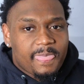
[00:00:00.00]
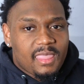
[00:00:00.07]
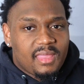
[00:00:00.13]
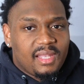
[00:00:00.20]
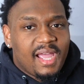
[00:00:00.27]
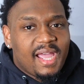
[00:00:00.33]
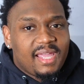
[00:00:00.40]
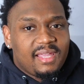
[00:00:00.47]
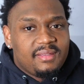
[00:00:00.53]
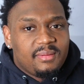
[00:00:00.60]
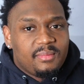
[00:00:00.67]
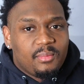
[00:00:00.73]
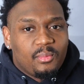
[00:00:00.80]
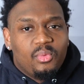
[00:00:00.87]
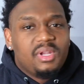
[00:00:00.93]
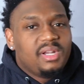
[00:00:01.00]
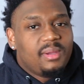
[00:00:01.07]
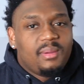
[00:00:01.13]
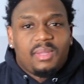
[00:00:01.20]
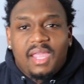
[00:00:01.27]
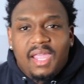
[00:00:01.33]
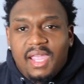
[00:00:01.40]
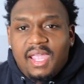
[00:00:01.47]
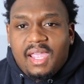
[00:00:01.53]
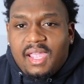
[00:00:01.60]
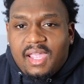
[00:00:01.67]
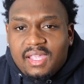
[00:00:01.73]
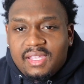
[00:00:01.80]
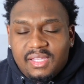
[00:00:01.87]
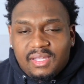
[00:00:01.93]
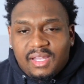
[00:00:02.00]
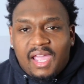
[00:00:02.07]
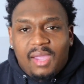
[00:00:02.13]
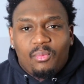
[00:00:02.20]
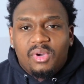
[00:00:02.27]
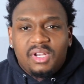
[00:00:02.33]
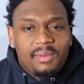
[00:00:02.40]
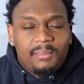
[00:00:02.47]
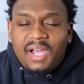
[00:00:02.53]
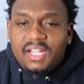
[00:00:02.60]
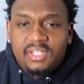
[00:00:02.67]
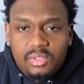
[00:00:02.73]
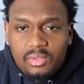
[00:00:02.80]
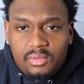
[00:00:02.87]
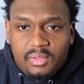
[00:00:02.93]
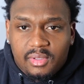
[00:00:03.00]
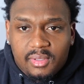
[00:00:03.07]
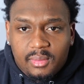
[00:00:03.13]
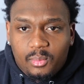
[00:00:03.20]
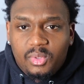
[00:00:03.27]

Like, what am I doing?